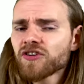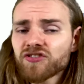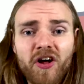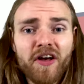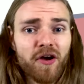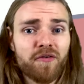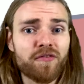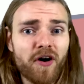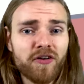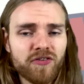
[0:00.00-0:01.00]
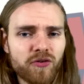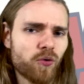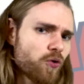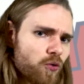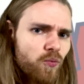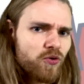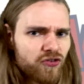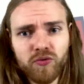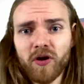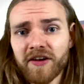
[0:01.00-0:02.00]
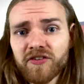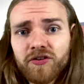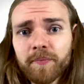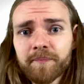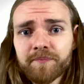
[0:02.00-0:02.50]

should I go first or would you like to?